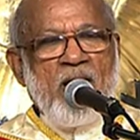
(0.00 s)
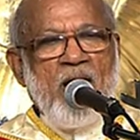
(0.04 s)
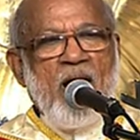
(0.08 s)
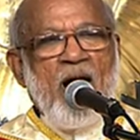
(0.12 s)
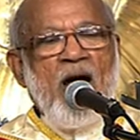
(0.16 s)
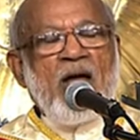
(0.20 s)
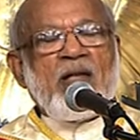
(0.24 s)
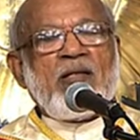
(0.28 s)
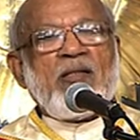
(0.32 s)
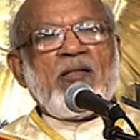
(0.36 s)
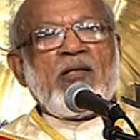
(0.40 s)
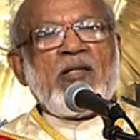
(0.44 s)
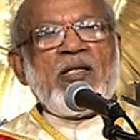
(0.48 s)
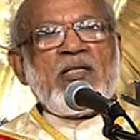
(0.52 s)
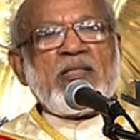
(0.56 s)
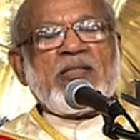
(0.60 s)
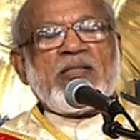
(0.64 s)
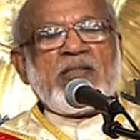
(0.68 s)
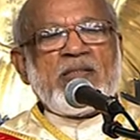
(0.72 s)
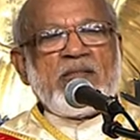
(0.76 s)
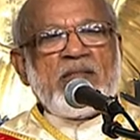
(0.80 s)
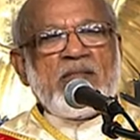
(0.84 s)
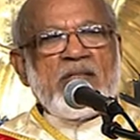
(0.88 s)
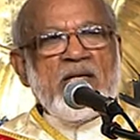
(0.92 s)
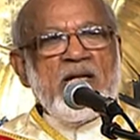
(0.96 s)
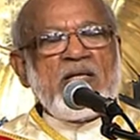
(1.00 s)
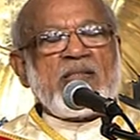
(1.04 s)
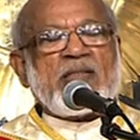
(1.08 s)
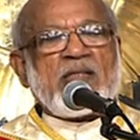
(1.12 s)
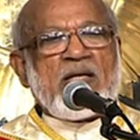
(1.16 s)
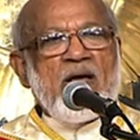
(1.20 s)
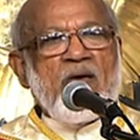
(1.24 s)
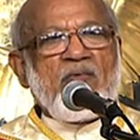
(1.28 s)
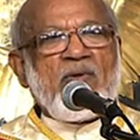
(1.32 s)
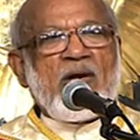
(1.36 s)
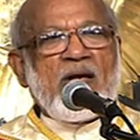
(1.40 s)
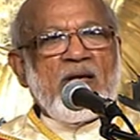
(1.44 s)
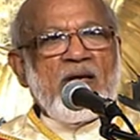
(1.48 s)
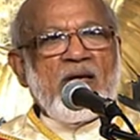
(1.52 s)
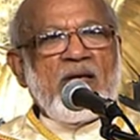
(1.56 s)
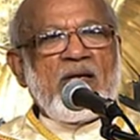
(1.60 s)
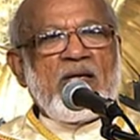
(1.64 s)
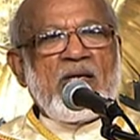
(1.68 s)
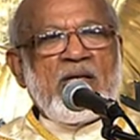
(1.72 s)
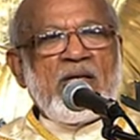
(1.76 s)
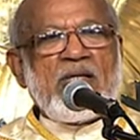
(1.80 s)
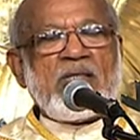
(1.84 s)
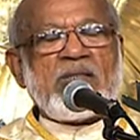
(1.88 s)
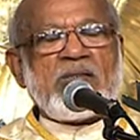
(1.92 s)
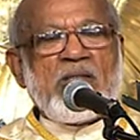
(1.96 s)
And this discovery
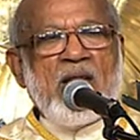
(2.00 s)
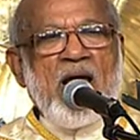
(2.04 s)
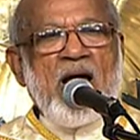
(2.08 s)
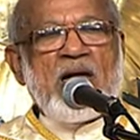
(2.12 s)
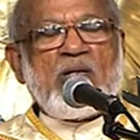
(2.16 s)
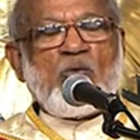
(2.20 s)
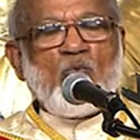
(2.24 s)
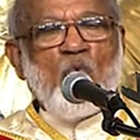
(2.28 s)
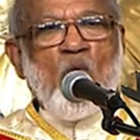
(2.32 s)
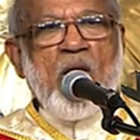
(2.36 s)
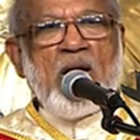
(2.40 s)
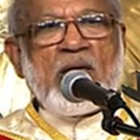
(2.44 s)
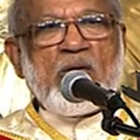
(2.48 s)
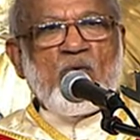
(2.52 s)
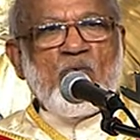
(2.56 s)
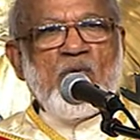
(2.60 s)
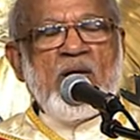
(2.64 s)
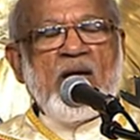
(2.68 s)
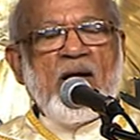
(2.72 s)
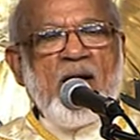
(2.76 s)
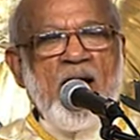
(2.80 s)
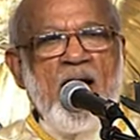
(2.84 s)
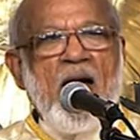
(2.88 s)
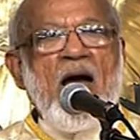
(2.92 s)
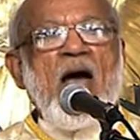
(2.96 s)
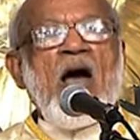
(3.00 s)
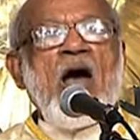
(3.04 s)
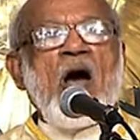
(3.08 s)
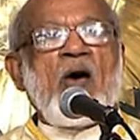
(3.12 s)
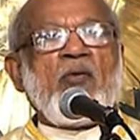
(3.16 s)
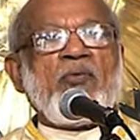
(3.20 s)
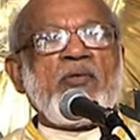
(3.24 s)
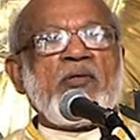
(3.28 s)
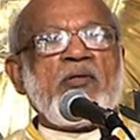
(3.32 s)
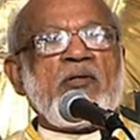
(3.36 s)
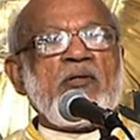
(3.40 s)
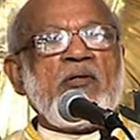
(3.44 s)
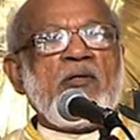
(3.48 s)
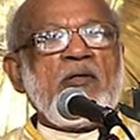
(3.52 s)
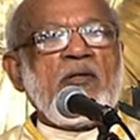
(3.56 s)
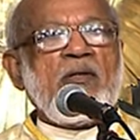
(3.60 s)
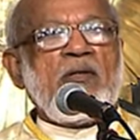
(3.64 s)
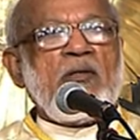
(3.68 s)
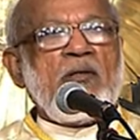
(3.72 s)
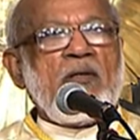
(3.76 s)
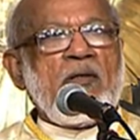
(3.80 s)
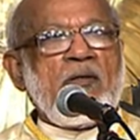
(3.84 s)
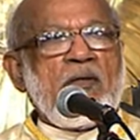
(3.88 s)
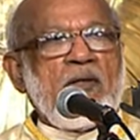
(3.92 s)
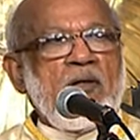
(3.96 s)
is that what we have
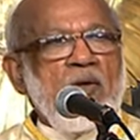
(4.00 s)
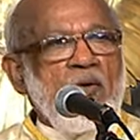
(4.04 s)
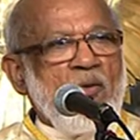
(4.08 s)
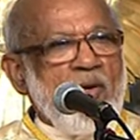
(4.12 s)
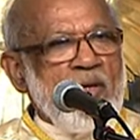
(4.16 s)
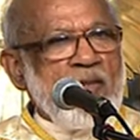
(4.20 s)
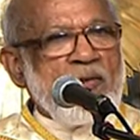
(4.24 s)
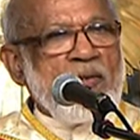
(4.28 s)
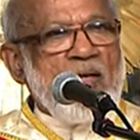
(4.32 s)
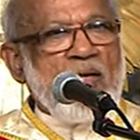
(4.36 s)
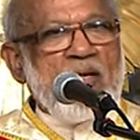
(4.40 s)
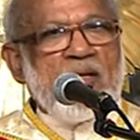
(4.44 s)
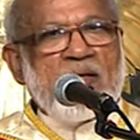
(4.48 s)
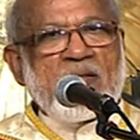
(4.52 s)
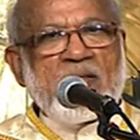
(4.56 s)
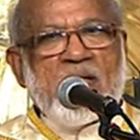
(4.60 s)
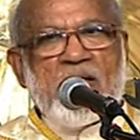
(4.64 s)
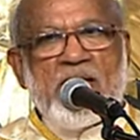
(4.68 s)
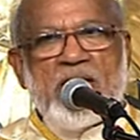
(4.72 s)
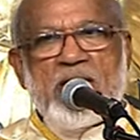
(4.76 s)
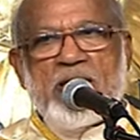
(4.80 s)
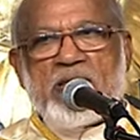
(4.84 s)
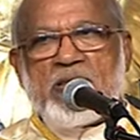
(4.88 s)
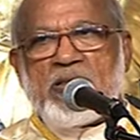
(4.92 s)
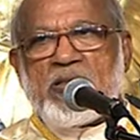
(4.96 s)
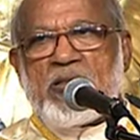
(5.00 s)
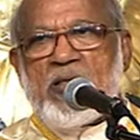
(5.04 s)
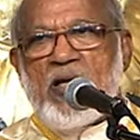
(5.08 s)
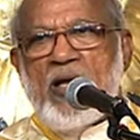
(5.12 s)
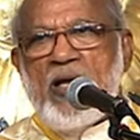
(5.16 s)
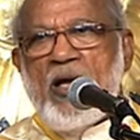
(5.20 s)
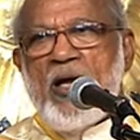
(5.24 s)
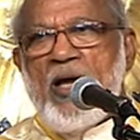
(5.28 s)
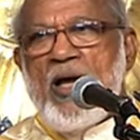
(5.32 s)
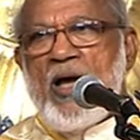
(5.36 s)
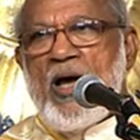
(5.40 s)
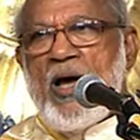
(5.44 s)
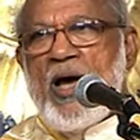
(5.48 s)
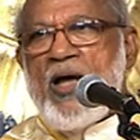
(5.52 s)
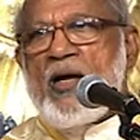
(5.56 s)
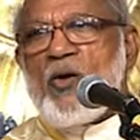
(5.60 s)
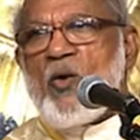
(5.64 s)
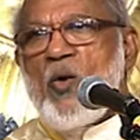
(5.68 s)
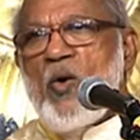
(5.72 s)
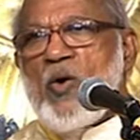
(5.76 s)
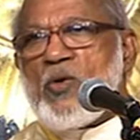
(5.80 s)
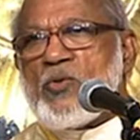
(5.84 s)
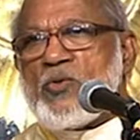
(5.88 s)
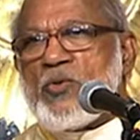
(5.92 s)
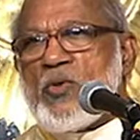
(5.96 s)
during the retreats and
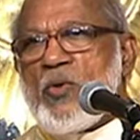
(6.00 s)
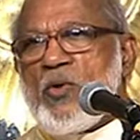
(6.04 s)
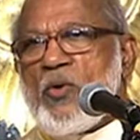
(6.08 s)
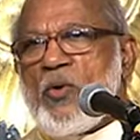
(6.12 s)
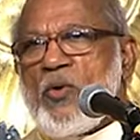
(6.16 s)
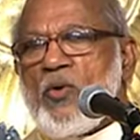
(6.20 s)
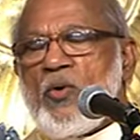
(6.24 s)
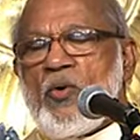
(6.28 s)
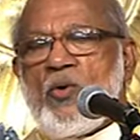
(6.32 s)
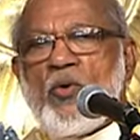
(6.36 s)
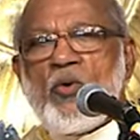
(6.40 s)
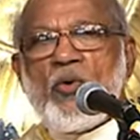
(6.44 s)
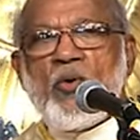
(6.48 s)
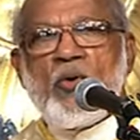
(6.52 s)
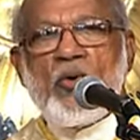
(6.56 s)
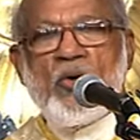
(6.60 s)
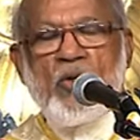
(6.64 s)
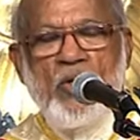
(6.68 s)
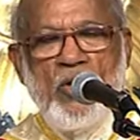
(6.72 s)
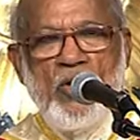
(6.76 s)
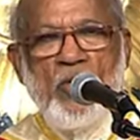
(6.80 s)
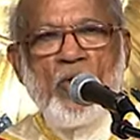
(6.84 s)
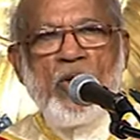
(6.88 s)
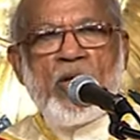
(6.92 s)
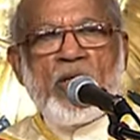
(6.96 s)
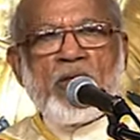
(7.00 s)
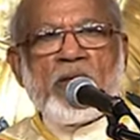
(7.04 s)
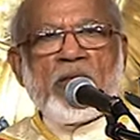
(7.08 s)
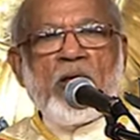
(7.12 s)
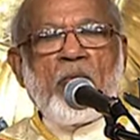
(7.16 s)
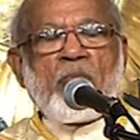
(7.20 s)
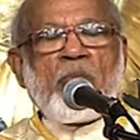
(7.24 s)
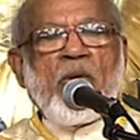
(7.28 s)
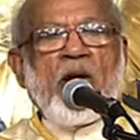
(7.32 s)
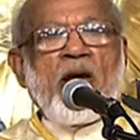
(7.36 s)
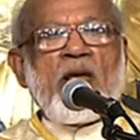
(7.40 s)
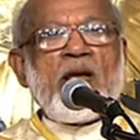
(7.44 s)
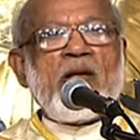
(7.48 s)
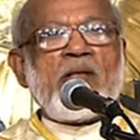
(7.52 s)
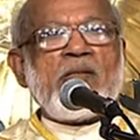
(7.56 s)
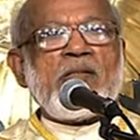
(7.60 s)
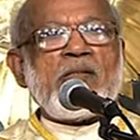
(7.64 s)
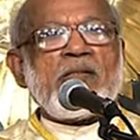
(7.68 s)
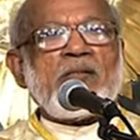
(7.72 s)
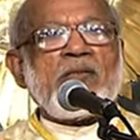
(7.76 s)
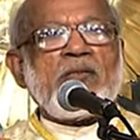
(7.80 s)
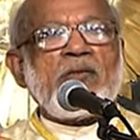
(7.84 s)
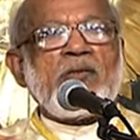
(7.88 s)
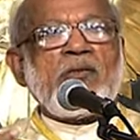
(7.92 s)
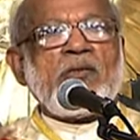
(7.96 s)
also during the
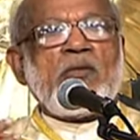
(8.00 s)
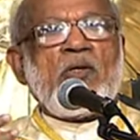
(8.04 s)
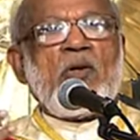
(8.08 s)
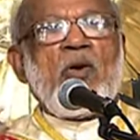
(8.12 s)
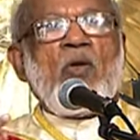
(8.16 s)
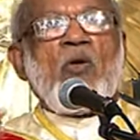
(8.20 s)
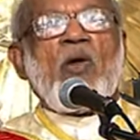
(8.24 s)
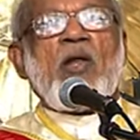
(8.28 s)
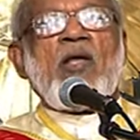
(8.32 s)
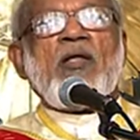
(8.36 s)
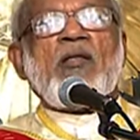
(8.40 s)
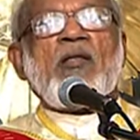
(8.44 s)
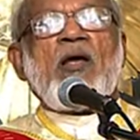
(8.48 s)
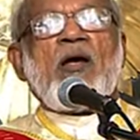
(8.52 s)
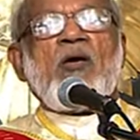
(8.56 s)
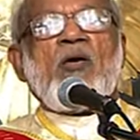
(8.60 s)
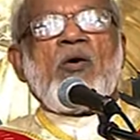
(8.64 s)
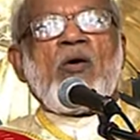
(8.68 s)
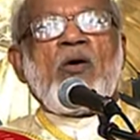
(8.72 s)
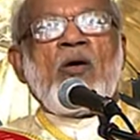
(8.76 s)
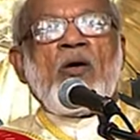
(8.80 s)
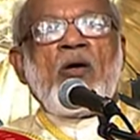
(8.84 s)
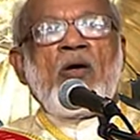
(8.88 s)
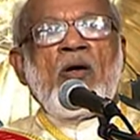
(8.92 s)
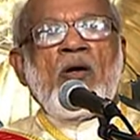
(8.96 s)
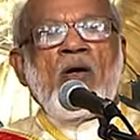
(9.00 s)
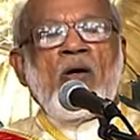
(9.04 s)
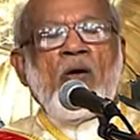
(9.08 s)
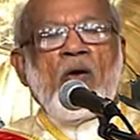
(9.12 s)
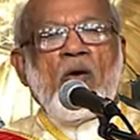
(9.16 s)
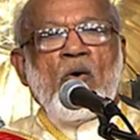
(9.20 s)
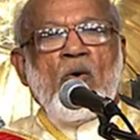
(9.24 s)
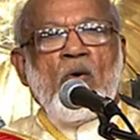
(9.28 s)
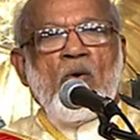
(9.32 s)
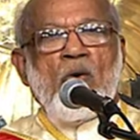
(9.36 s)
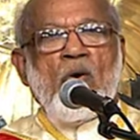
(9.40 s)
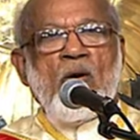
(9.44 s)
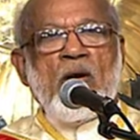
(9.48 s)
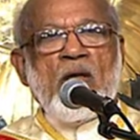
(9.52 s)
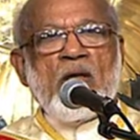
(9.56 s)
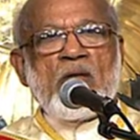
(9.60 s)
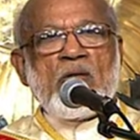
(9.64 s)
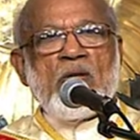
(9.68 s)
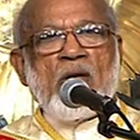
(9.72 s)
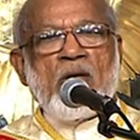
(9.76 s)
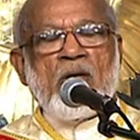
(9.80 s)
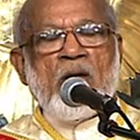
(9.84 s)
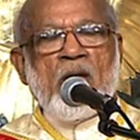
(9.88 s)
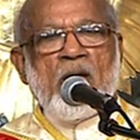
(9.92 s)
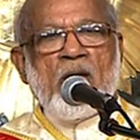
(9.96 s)
prayers, during the
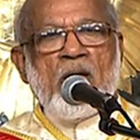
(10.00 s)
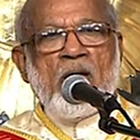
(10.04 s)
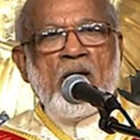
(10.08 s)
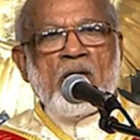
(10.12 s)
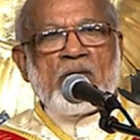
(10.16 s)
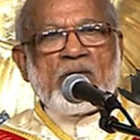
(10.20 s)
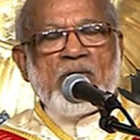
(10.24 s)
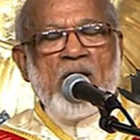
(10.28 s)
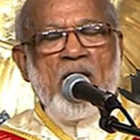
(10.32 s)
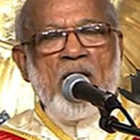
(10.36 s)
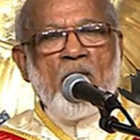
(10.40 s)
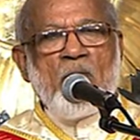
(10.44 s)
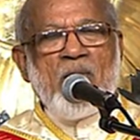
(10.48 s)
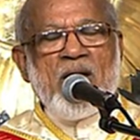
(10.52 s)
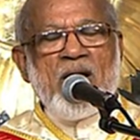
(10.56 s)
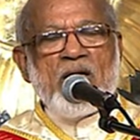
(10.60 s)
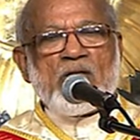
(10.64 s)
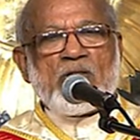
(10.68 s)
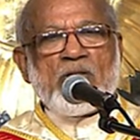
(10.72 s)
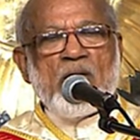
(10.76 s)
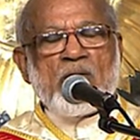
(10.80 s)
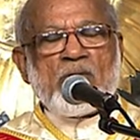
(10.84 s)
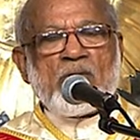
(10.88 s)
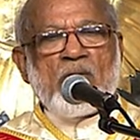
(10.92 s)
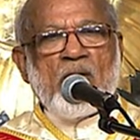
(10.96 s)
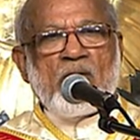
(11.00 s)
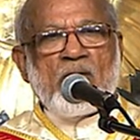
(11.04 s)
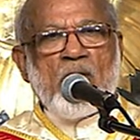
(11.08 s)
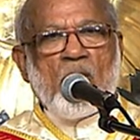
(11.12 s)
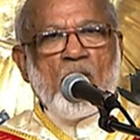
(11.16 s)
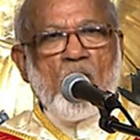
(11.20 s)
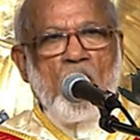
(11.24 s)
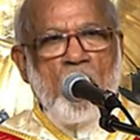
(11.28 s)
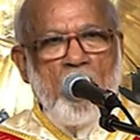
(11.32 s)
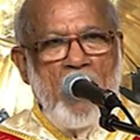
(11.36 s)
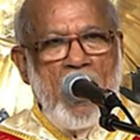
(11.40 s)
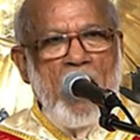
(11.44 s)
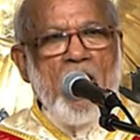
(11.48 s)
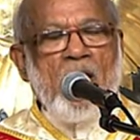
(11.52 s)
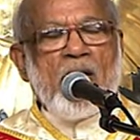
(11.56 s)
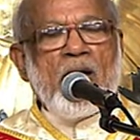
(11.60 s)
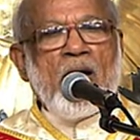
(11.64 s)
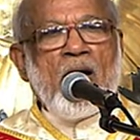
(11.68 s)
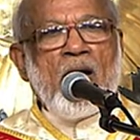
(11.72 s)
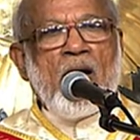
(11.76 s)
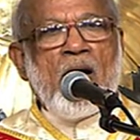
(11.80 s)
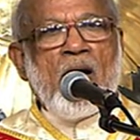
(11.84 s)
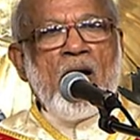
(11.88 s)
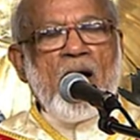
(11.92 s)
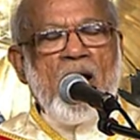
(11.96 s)
holy celebrations of the
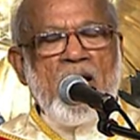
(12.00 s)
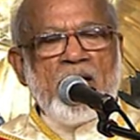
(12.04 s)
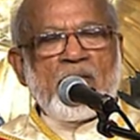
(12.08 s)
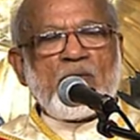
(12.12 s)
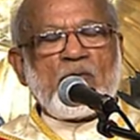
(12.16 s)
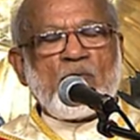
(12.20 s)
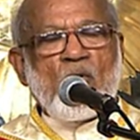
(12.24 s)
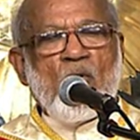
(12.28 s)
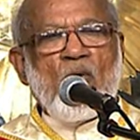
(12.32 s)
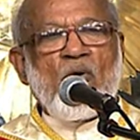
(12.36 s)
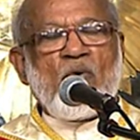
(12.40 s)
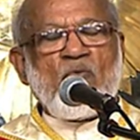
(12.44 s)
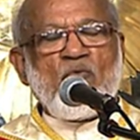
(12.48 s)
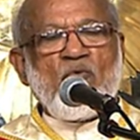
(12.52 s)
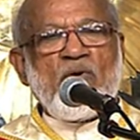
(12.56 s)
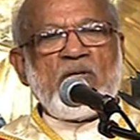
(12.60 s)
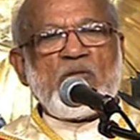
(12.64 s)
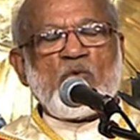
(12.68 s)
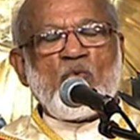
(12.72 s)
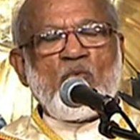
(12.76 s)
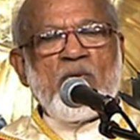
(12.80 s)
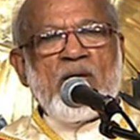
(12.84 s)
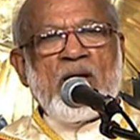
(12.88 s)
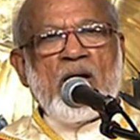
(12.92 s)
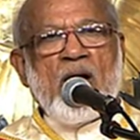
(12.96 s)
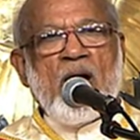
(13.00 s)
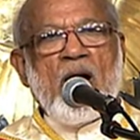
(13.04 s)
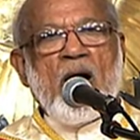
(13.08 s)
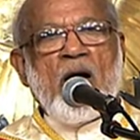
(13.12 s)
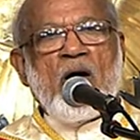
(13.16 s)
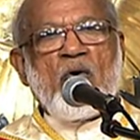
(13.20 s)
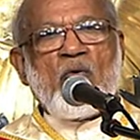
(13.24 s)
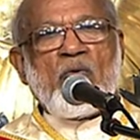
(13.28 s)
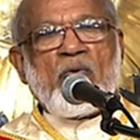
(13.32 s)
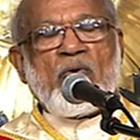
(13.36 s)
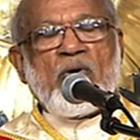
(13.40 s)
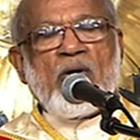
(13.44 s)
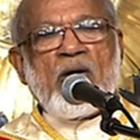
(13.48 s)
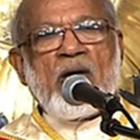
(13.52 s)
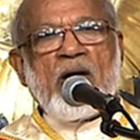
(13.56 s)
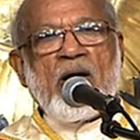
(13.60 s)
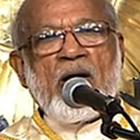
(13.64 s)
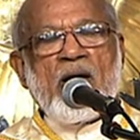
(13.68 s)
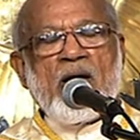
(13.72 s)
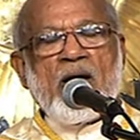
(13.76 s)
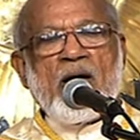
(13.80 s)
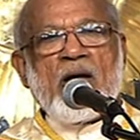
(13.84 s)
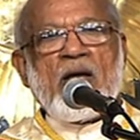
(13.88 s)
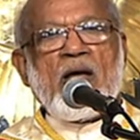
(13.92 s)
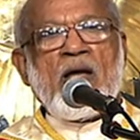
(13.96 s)
Qurbana and so on, which we have
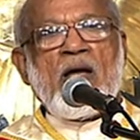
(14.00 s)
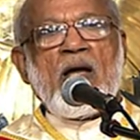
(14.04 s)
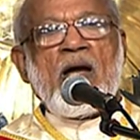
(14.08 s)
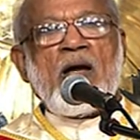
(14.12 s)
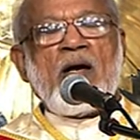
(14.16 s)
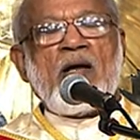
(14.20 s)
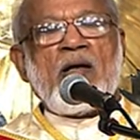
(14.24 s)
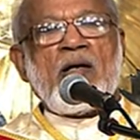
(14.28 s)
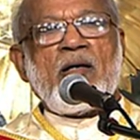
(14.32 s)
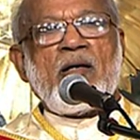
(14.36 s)
here.